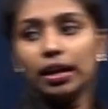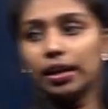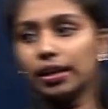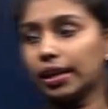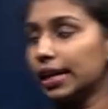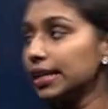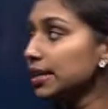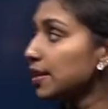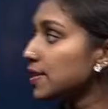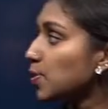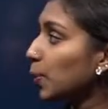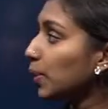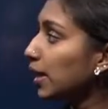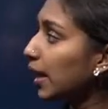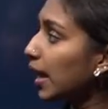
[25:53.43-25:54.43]
Right? So
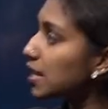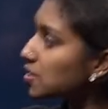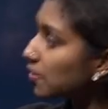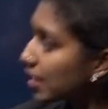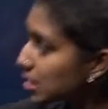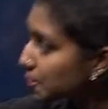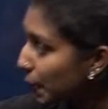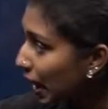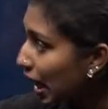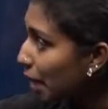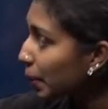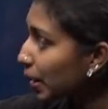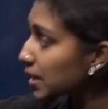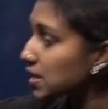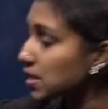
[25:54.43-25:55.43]
in the case of sp
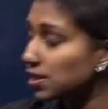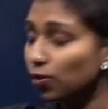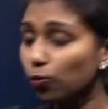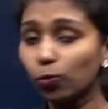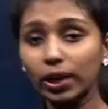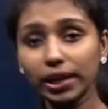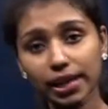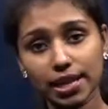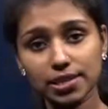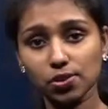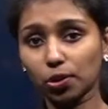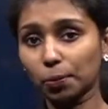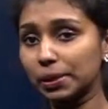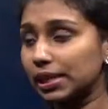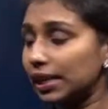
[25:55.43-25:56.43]
hybridization, one s
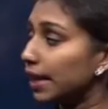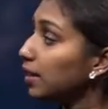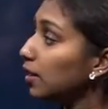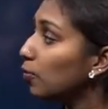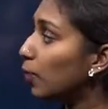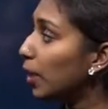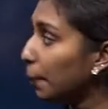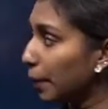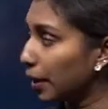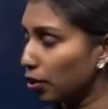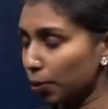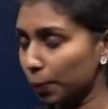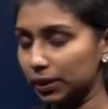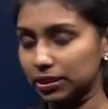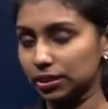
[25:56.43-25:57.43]
orbital and one p
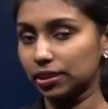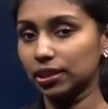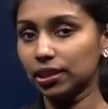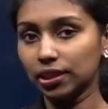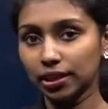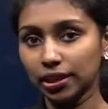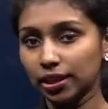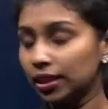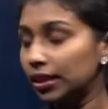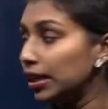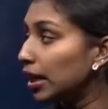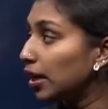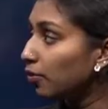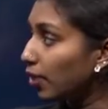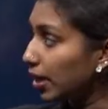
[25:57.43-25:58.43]
orbital.
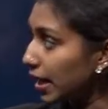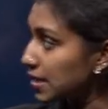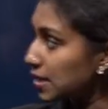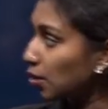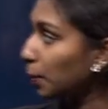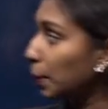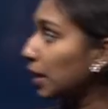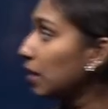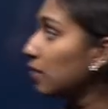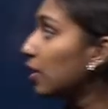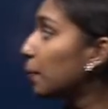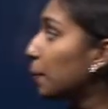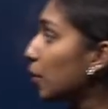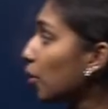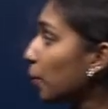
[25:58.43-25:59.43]
One s orbital and one
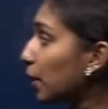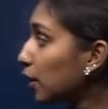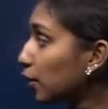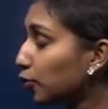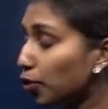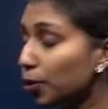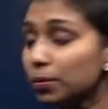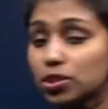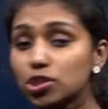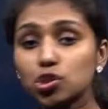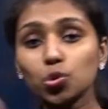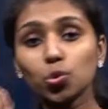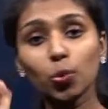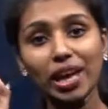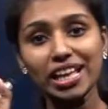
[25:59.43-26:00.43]
p orbital to form
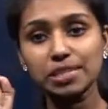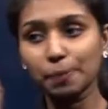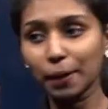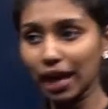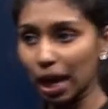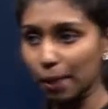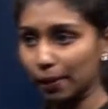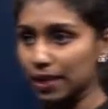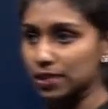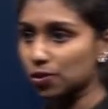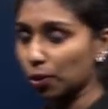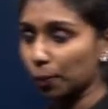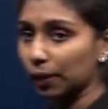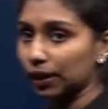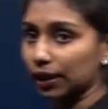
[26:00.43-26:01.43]
two sp hybridized
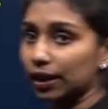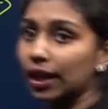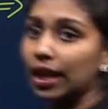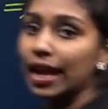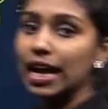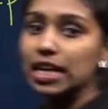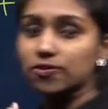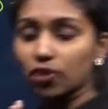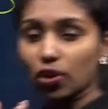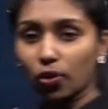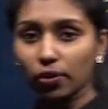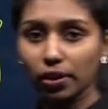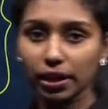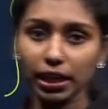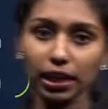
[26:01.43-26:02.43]
orbital. As we
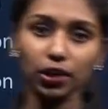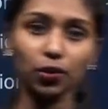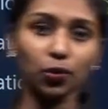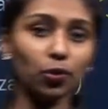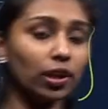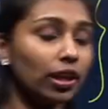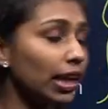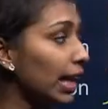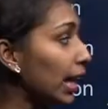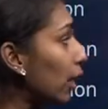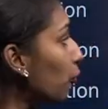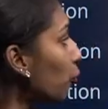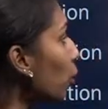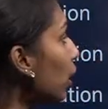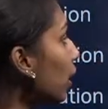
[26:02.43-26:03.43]
already know,
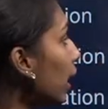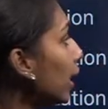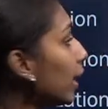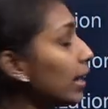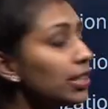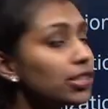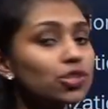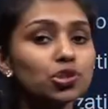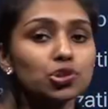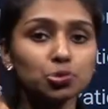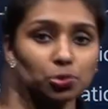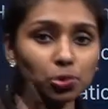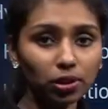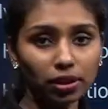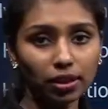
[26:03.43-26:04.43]
if you are taking
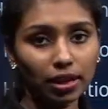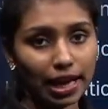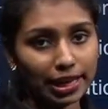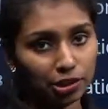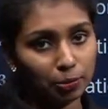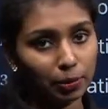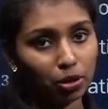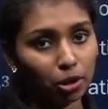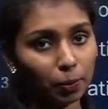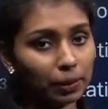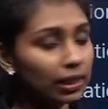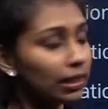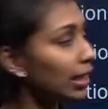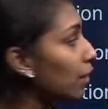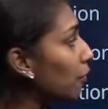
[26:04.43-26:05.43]
two atomic
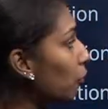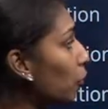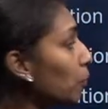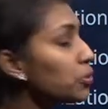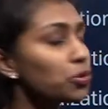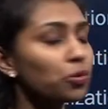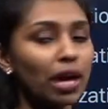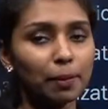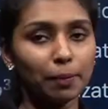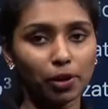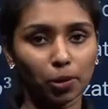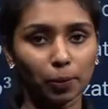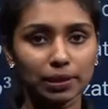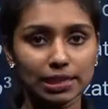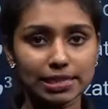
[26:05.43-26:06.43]
orbital, they will form two hybrid
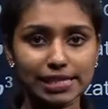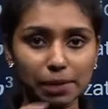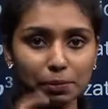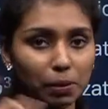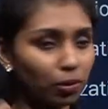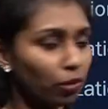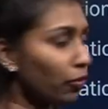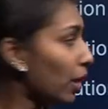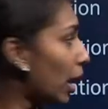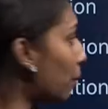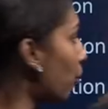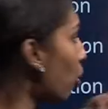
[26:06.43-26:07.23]
orbitals, same number of hybrid